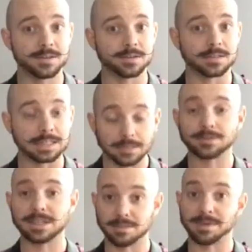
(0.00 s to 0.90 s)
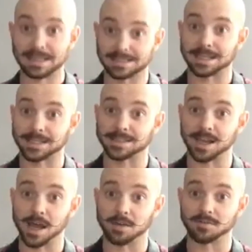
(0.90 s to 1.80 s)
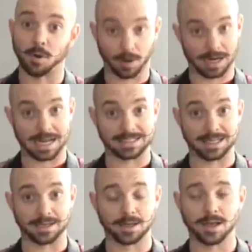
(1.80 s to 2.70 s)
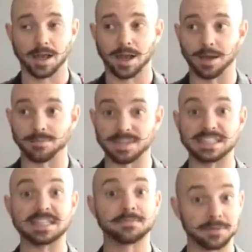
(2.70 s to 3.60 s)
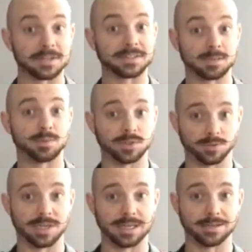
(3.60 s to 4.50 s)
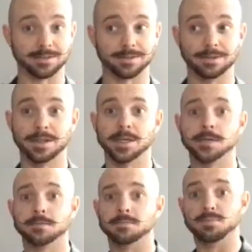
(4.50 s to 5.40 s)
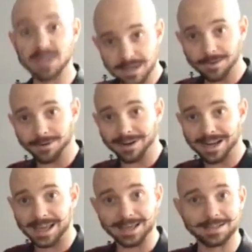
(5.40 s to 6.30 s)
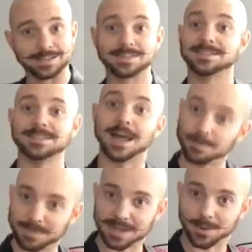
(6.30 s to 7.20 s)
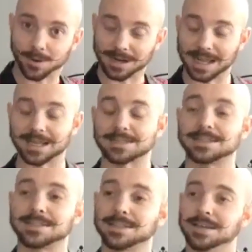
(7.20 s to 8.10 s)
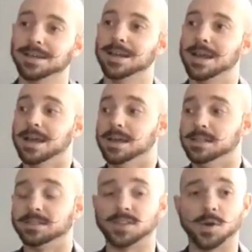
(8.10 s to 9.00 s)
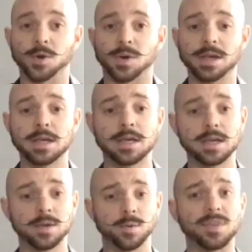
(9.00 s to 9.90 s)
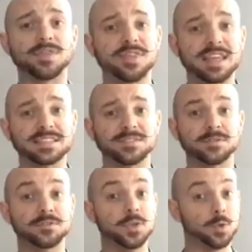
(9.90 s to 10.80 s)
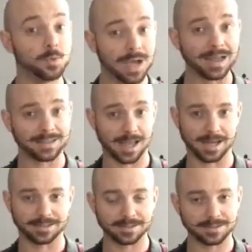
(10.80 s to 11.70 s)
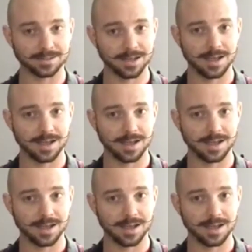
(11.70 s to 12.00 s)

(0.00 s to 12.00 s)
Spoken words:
literally the basics of organizing, the difference between being organized and not being organized. So, with these few guidelines,